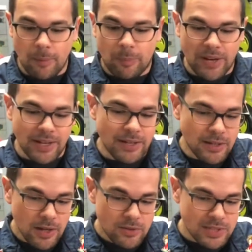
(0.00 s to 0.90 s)
But
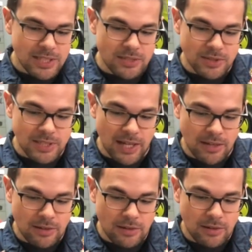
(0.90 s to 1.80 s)
another skill
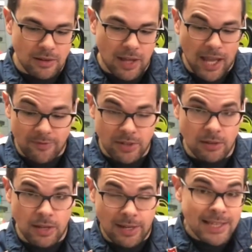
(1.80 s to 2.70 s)
set, having
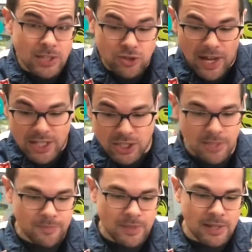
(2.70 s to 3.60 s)
an exit
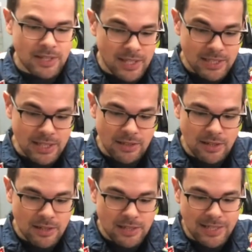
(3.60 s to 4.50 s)
strategy, kicked in
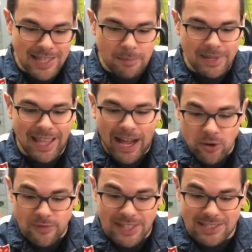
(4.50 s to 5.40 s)
to get me
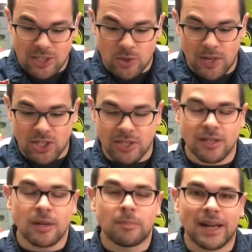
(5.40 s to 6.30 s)
out of that situation
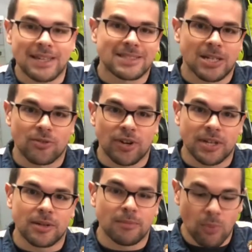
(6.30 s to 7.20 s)
by
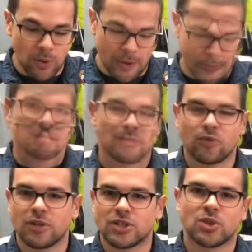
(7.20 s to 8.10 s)
accelerating more.
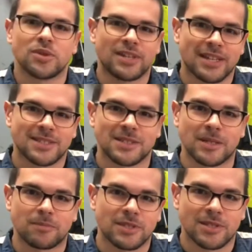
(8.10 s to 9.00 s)
Before I show the next
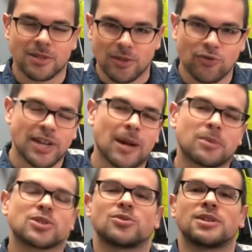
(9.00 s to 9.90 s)
clip, this is a great
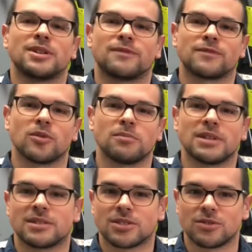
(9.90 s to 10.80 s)
opportunity for
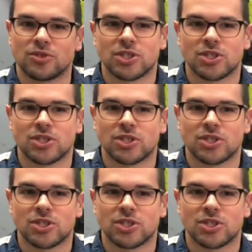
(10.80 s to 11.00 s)
me to